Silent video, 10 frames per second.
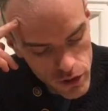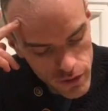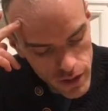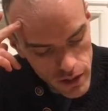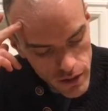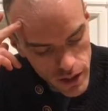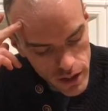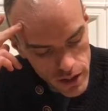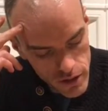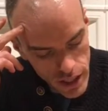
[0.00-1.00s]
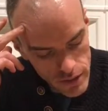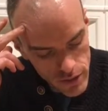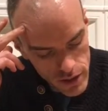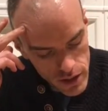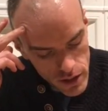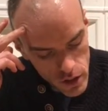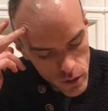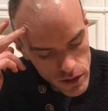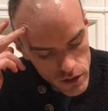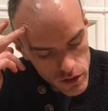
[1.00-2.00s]
should feel grateful
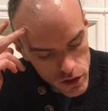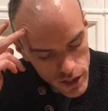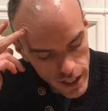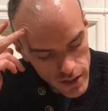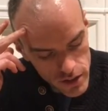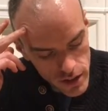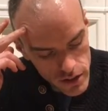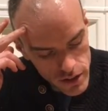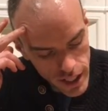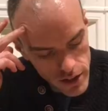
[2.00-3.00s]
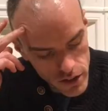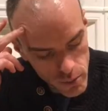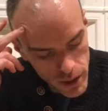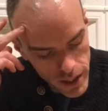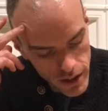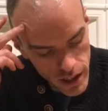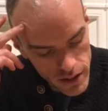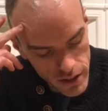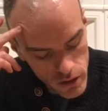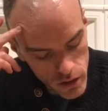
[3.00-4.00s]
when such saints and sages appear
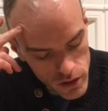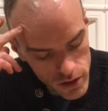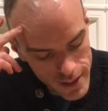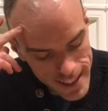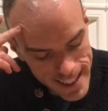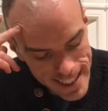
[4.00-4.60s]
at their doors.